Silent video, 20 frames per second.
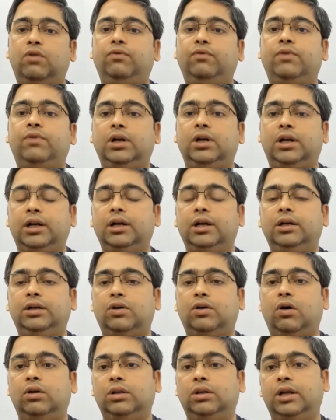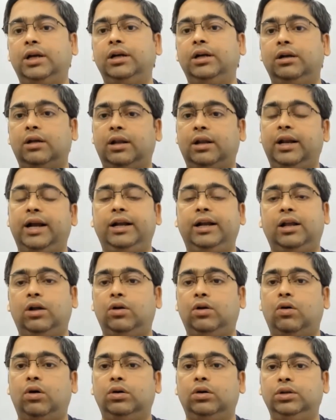content on the internet and
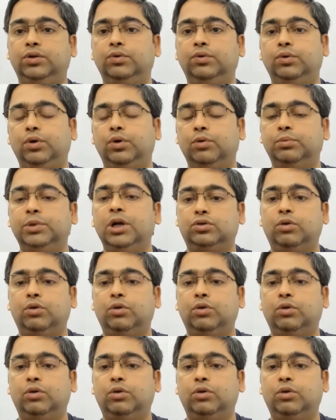on YouTube.